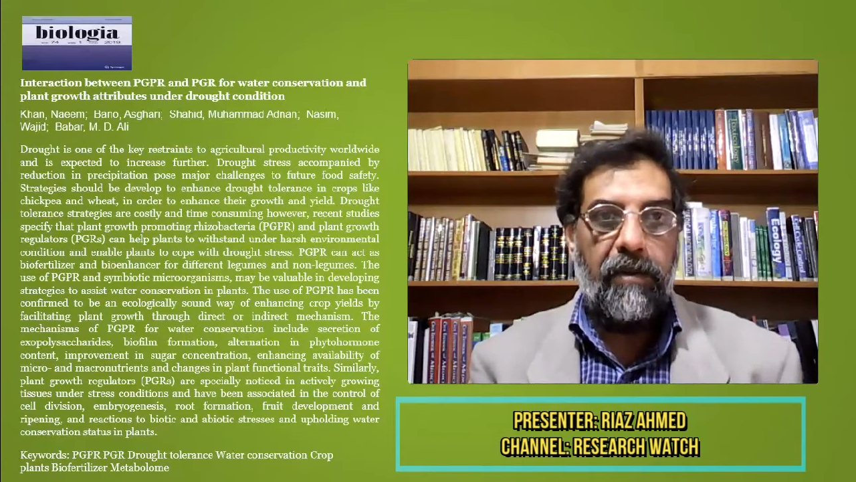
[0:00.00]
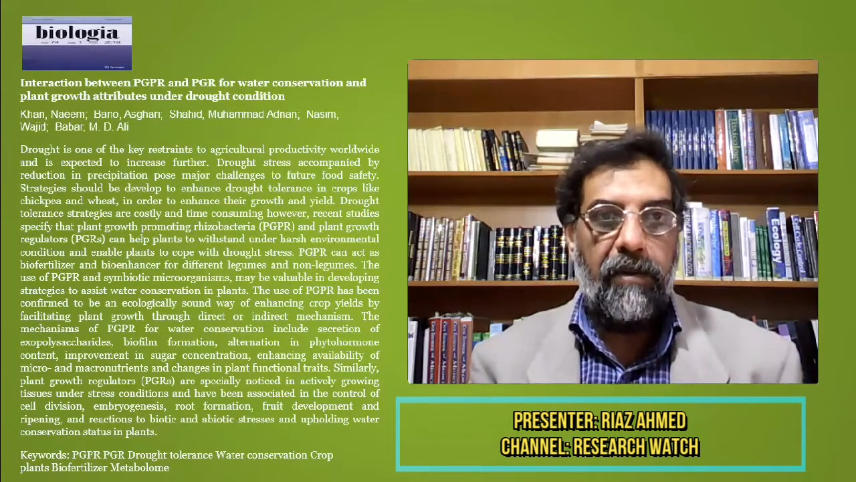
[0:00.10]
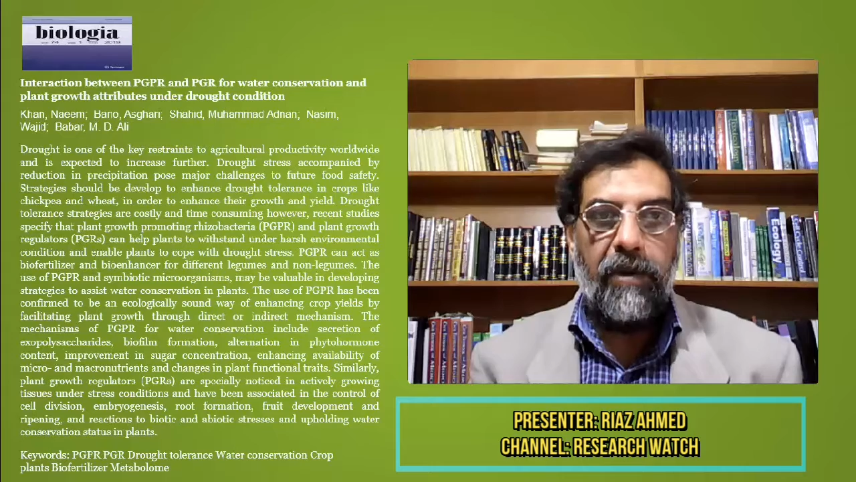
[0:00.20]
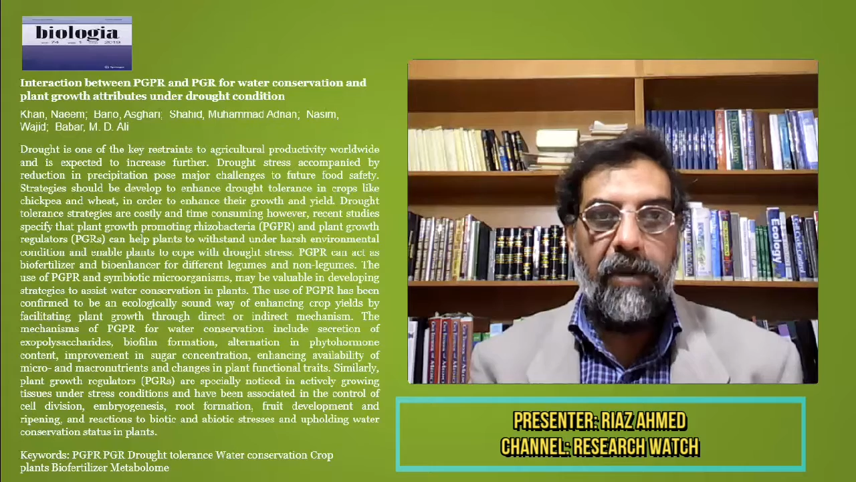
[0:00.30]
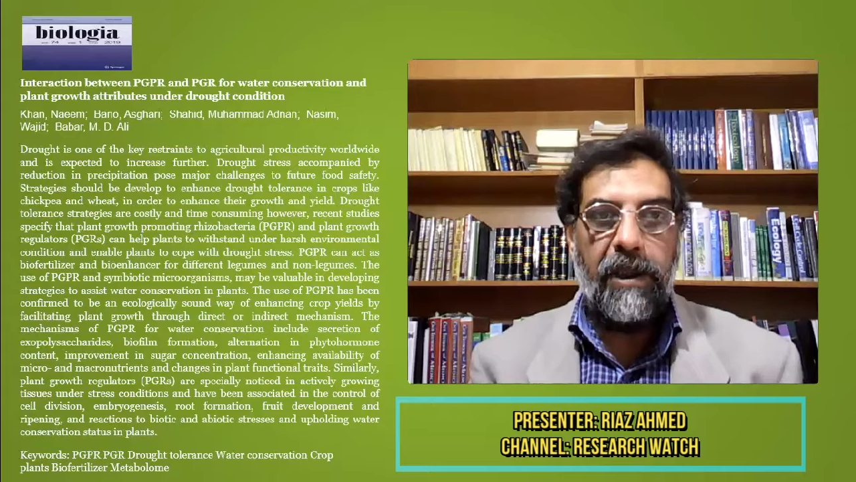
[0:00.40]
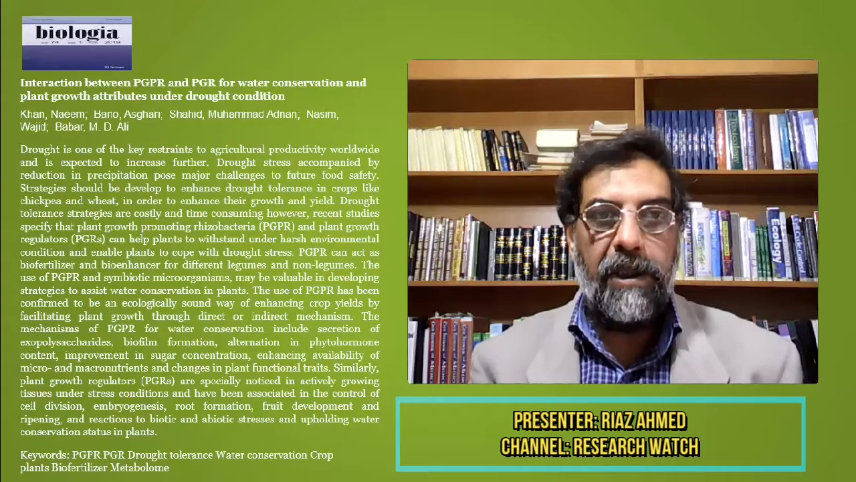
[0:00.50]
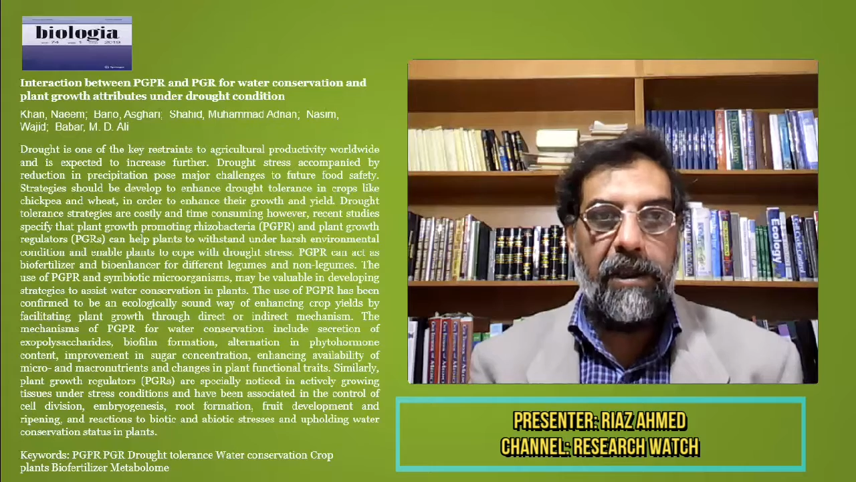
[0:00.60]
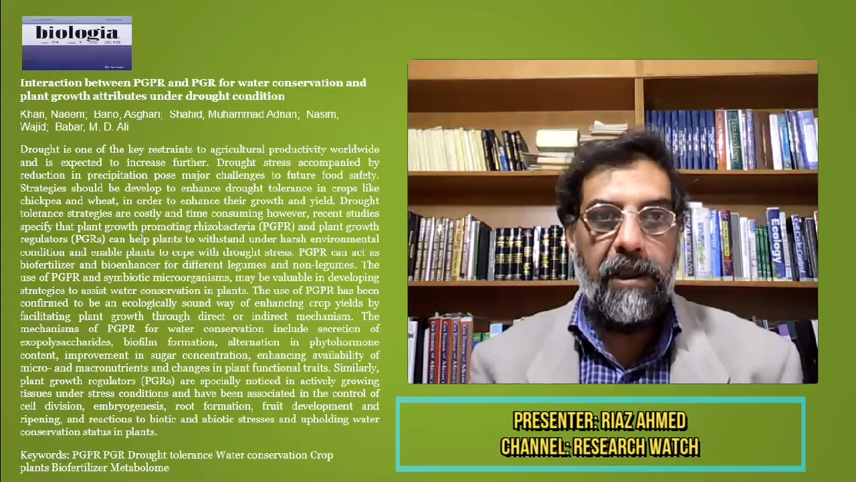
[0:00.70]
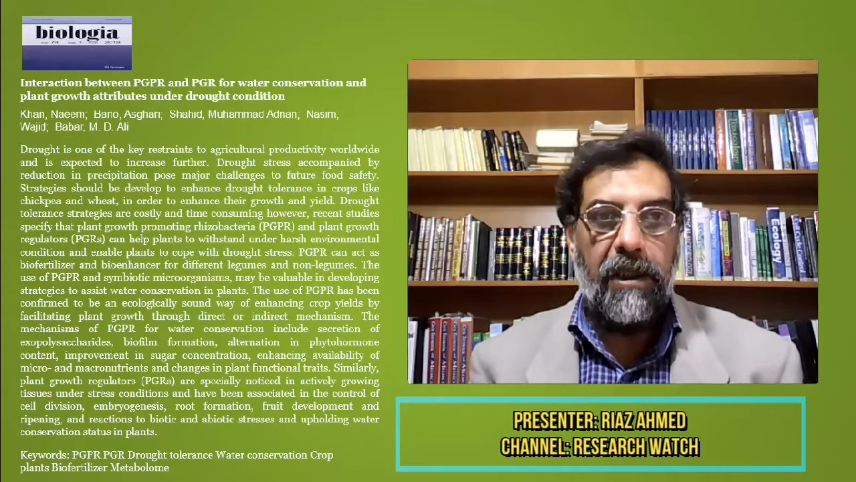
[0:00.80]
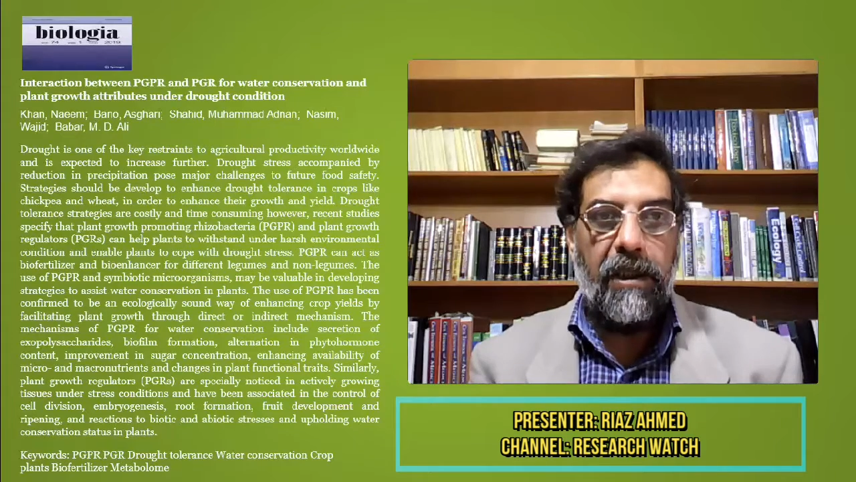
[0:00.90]
Viewers,
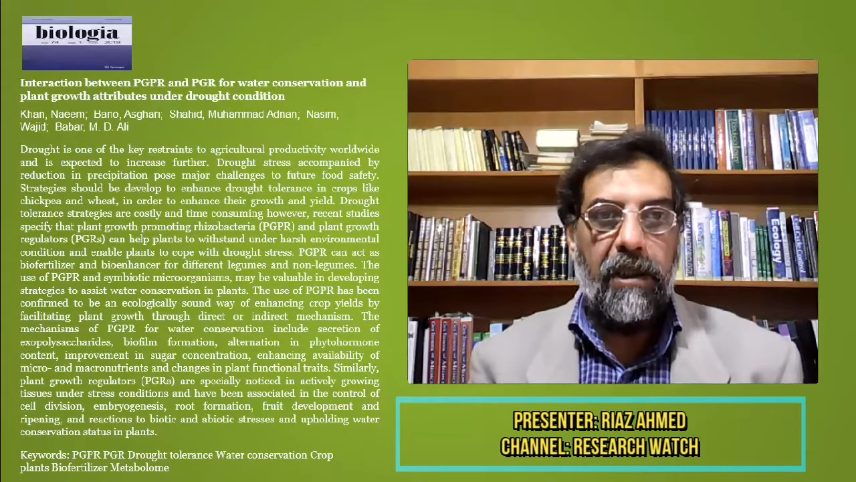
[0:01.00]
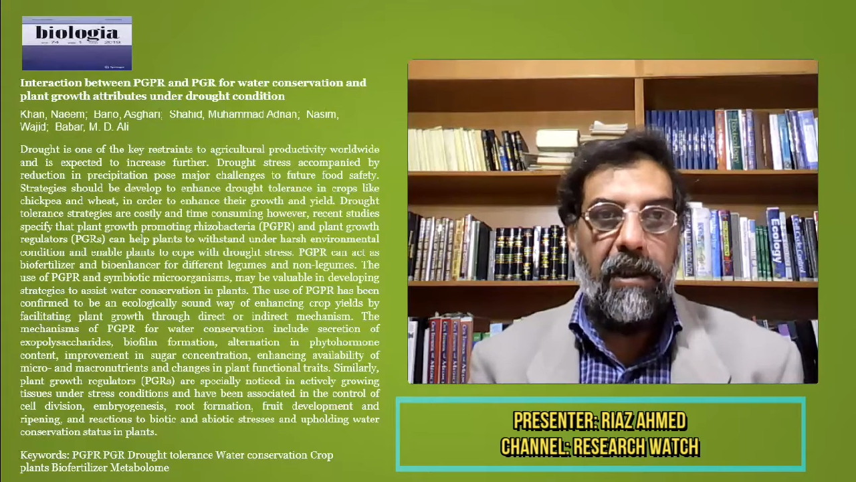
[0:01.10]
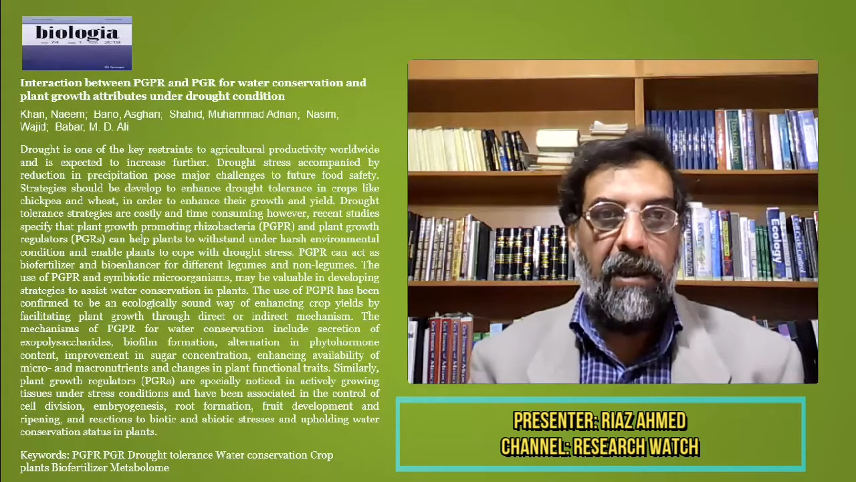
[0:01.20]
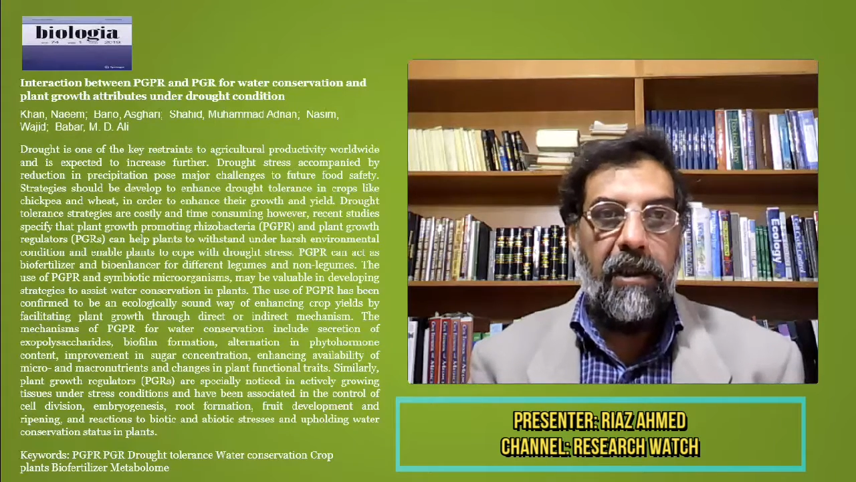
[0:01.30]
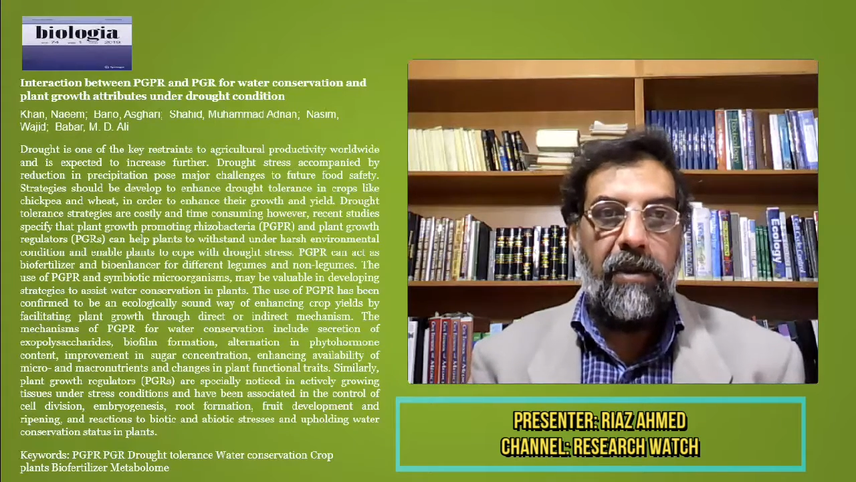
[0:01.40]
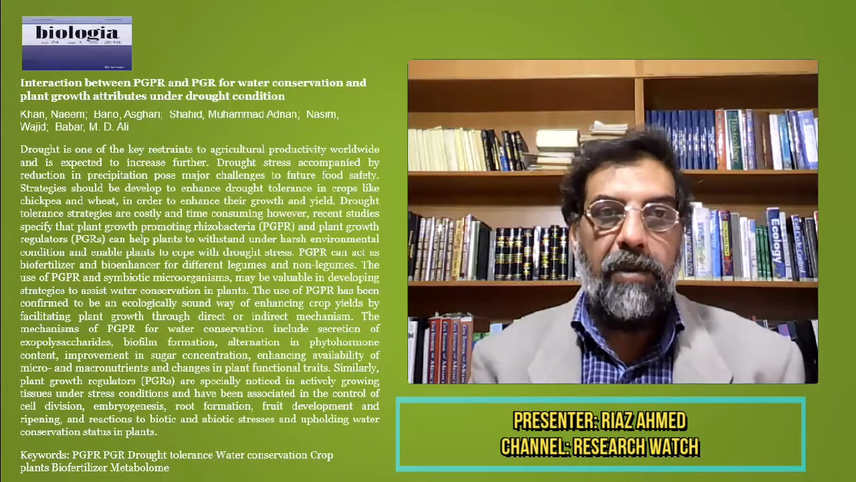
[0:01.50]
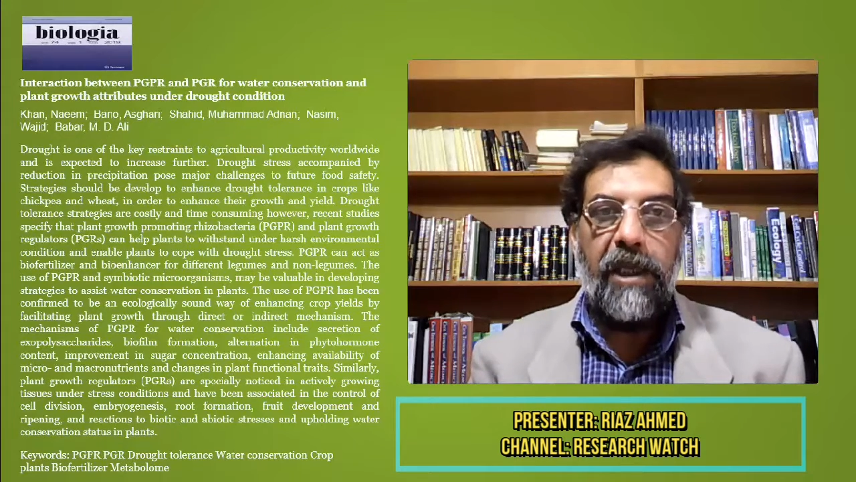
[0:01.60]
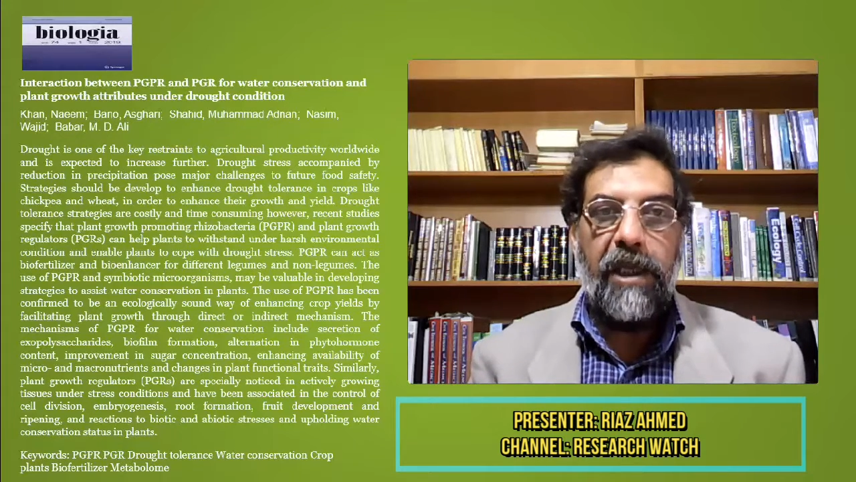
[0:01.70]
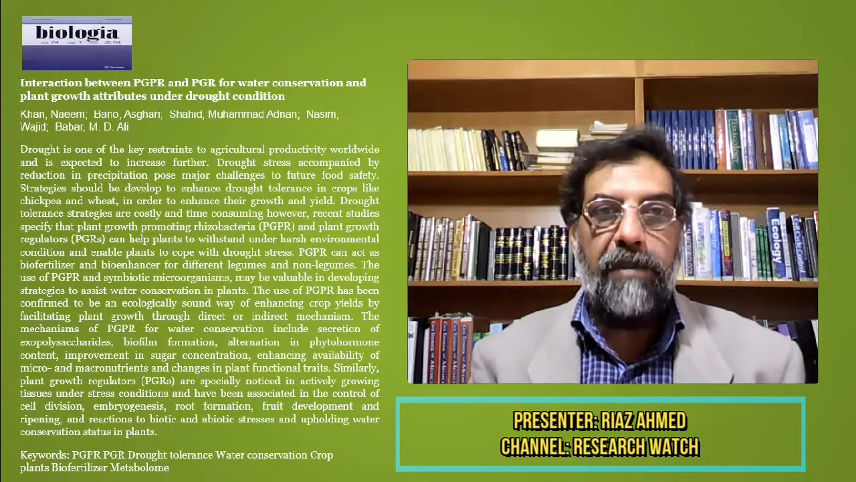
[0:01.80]
today's